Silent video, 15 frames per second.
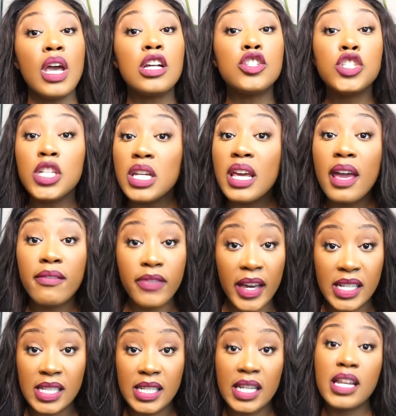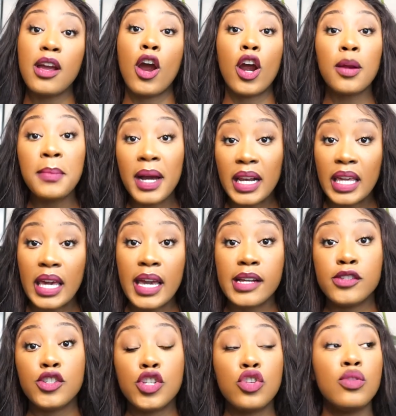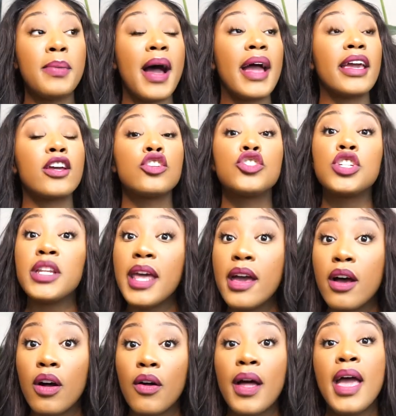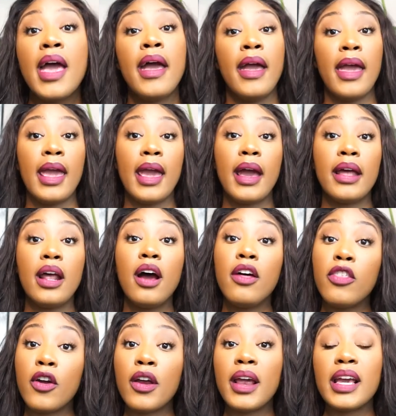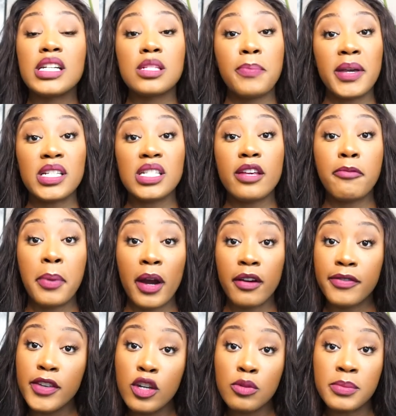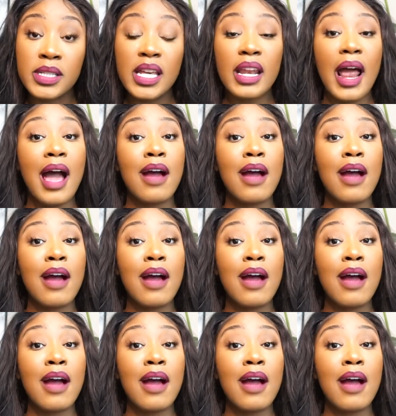she invested her money into buying Chanel and other expensive perfumes. And